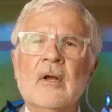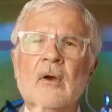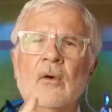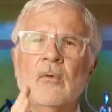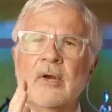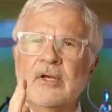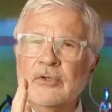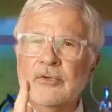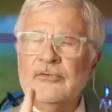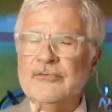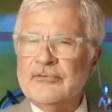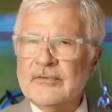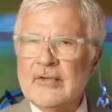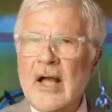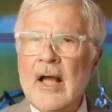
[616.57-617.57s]
When you
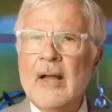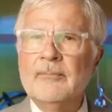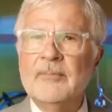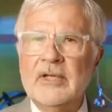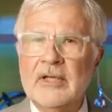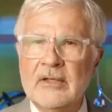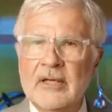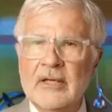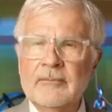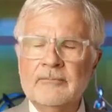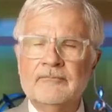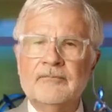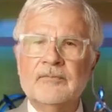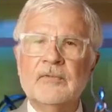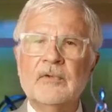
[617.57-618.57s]
stop eating,
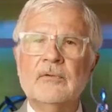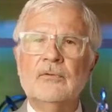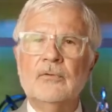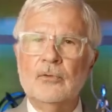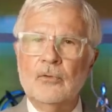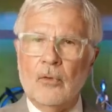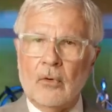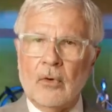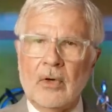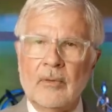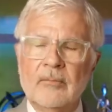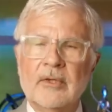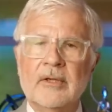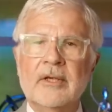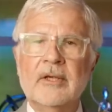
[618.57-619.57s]

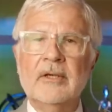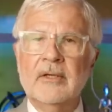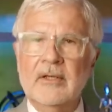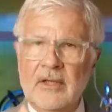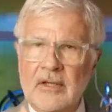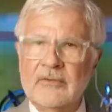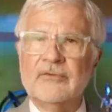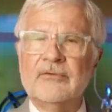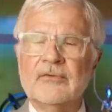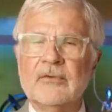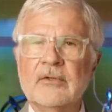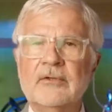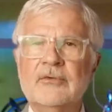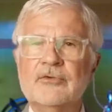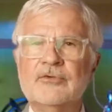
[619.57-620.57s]
normally
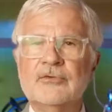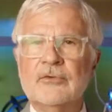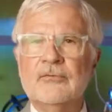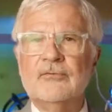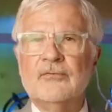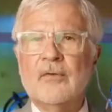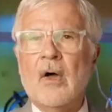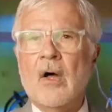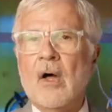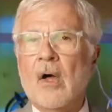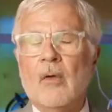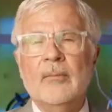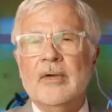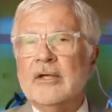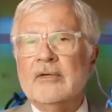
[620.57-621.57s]
insulin should
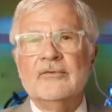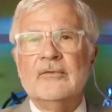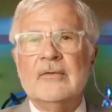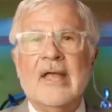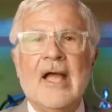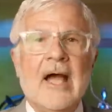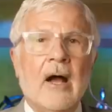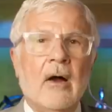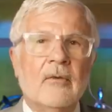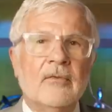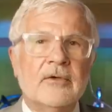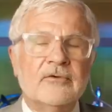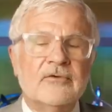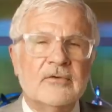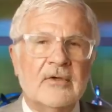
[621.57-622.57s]
fall because now
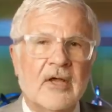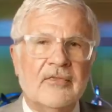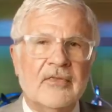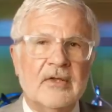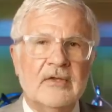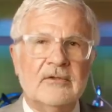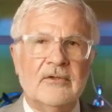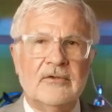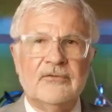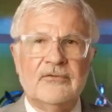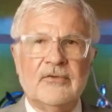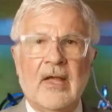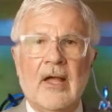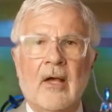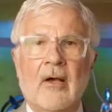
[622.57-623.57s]
there's nothing to
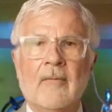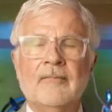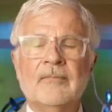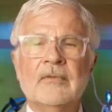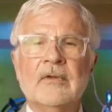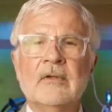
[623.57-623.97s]
sell.